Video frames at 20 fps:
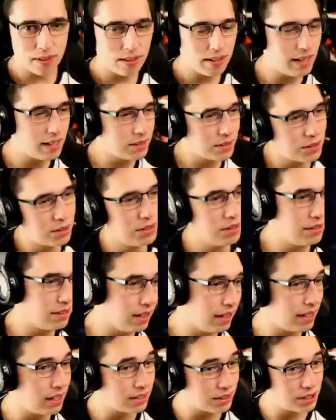Lads,
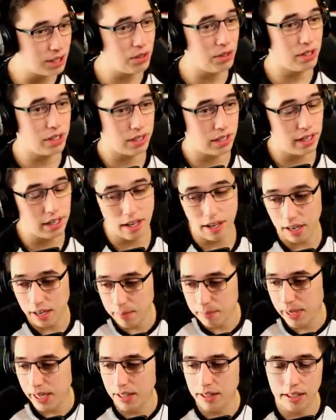like, seriously, and I
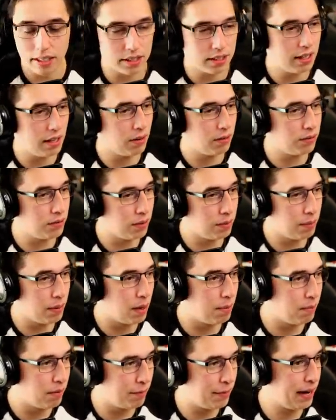mean this now from the
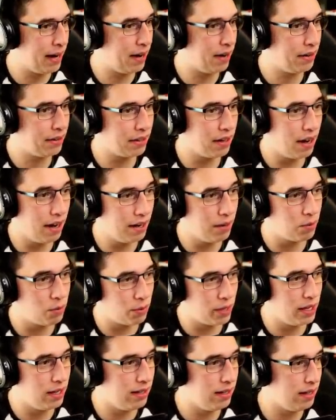bottom of my heart, I
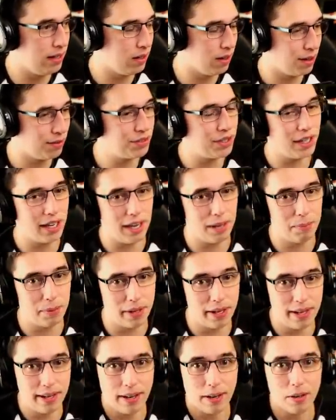really love the
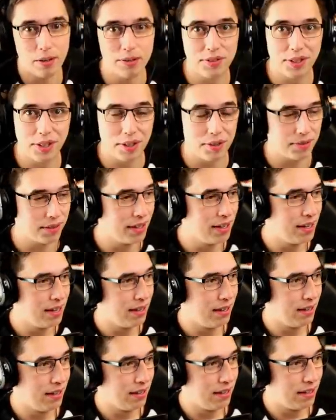gameplay in Halo 5.
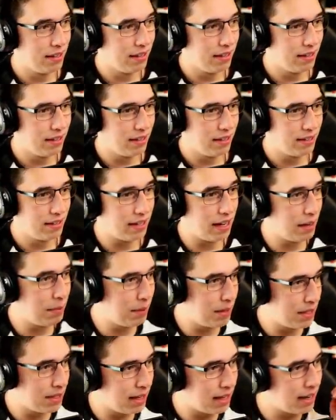Does
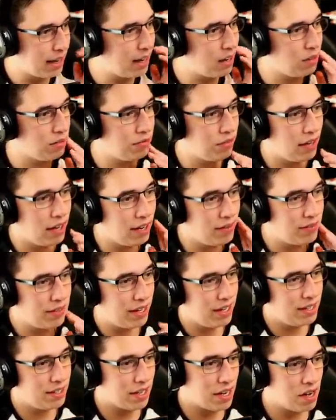anybody say that Halo 5
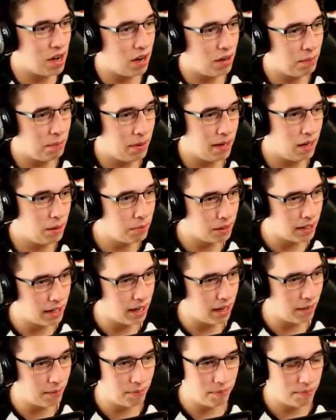is a non-playable
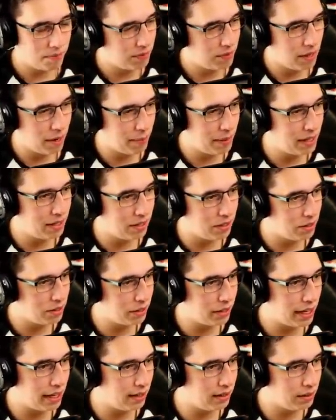game? I mean, they're
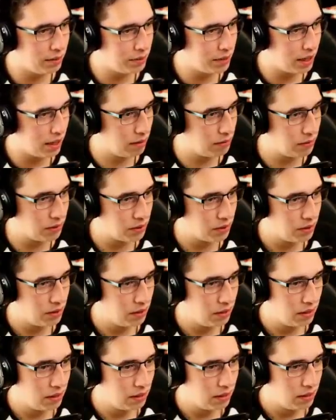kidding themselves.
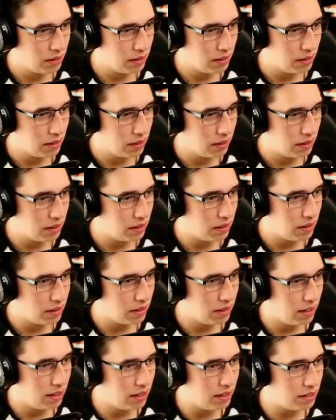
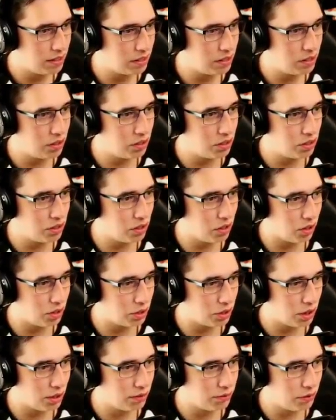It is
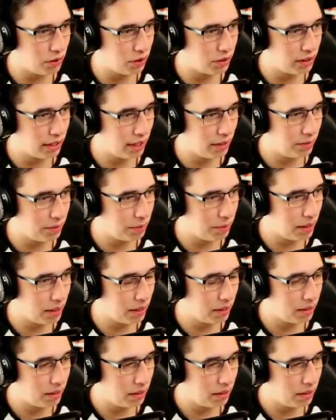such a fun game to play.